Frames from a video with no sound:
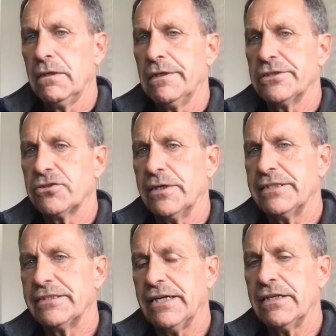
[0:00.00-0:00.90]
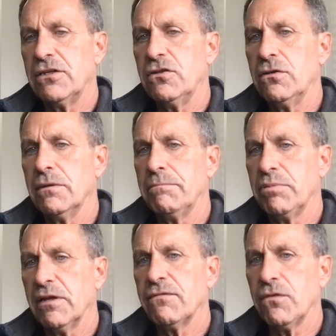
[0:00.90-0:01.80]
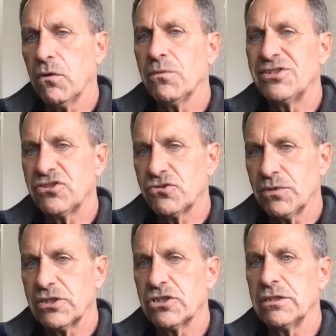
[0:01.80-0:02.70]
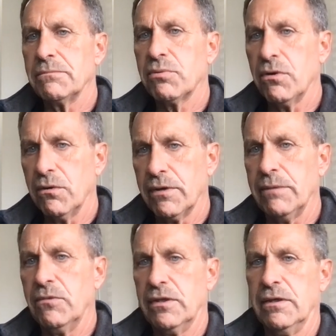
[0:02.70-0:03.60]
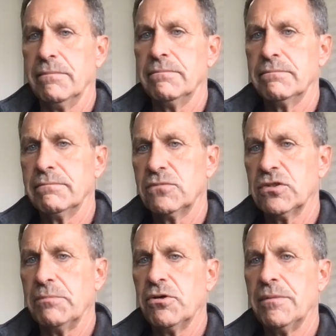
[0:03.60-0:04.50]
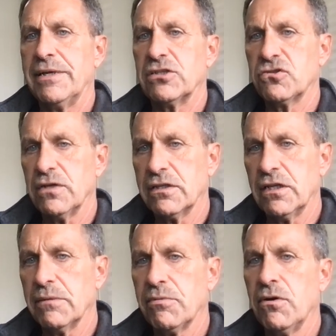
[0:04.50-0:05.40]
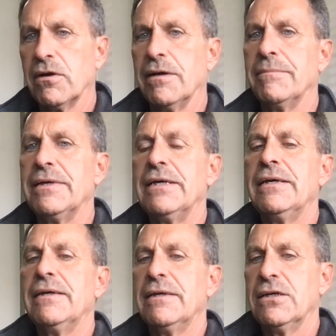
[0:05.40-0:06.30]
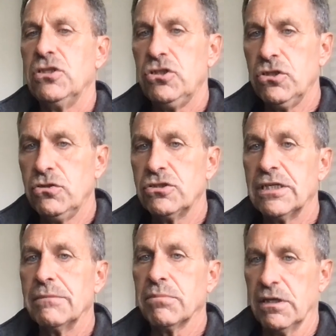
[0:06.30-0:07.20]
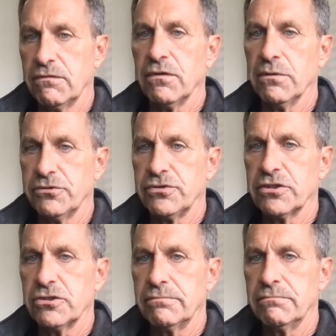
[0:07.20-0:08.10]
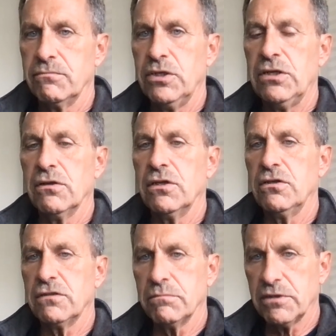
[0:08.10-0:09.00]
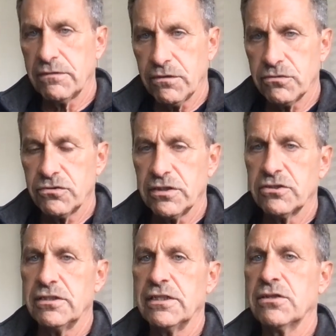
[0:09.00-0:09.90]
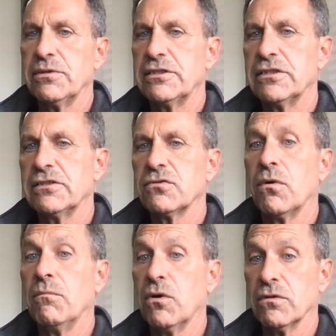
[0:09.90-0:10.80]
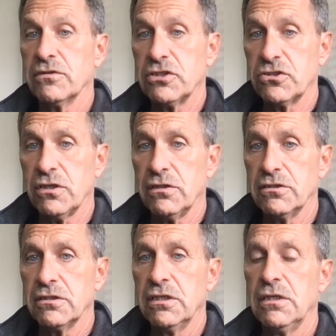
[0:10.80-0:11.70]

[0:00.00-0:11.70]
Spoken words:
And so I decided to do a blood flow restriction program with him. So I put him on a strengthening program using blood flow restriction. We know that using blood flow restriction increases hormonal discharge,